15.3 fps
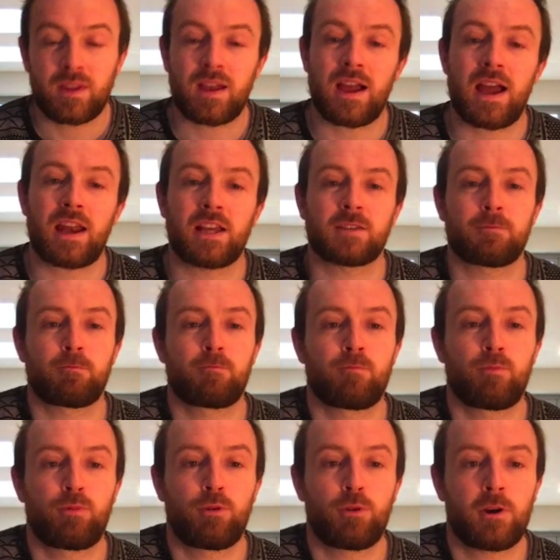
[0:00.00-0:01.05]
And it's
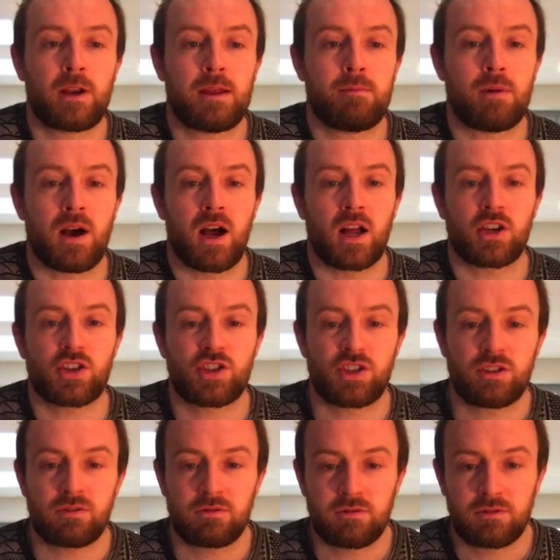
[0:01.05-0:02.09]
pretty
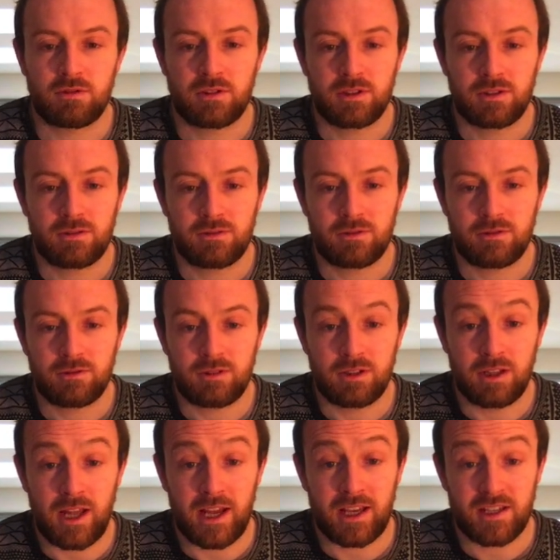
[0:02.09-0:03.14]
much
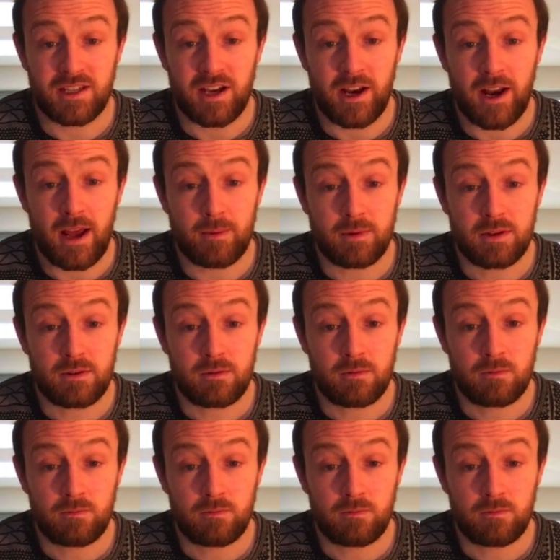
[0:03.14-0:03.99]
like a synapse.